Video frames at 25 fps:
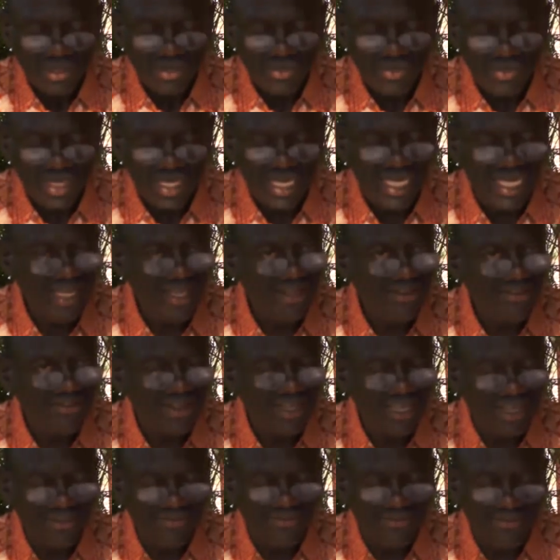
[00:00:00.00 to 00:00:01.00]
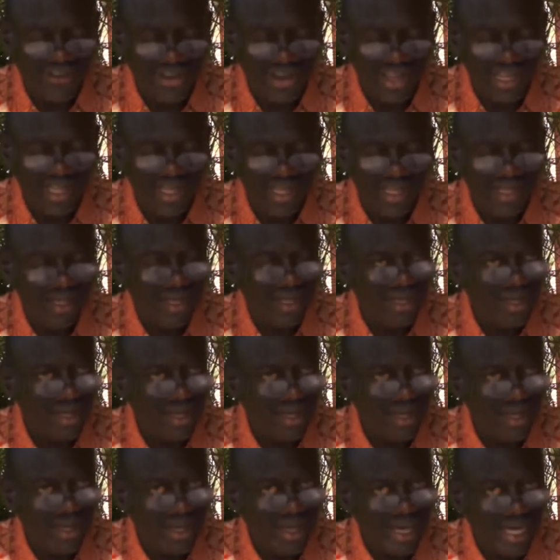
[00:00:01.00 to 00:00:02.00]
to live in a free
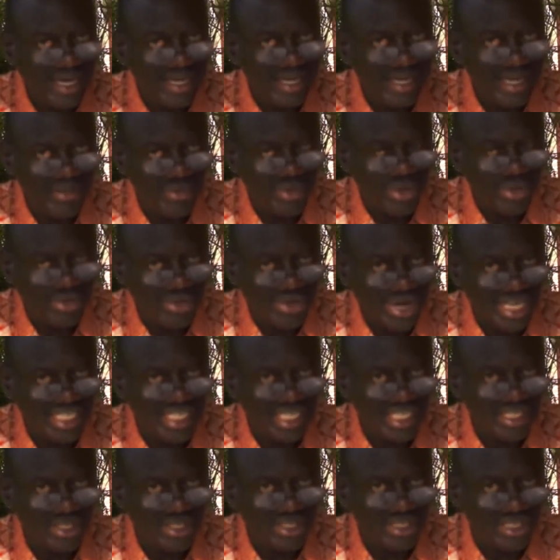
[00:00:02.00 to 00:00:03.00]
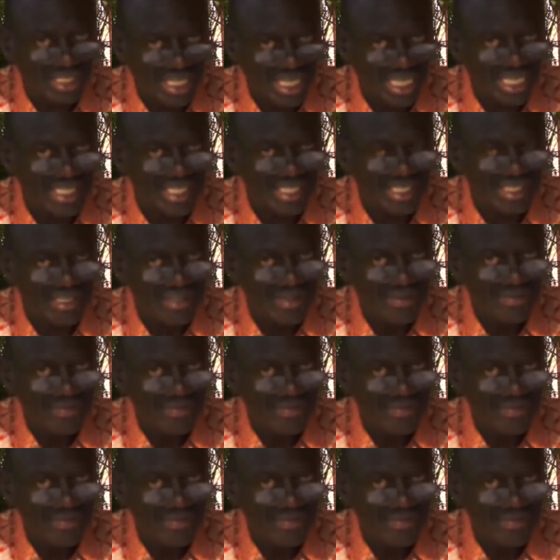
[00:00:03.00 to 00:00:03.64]
and democratic society.